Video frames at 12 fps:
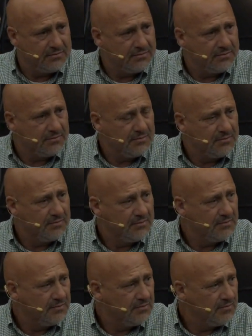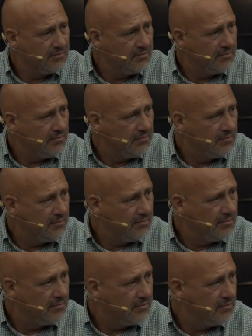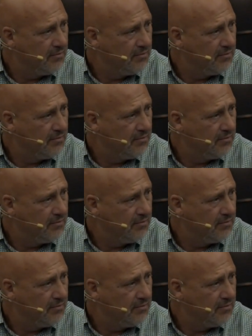Nobody speaks.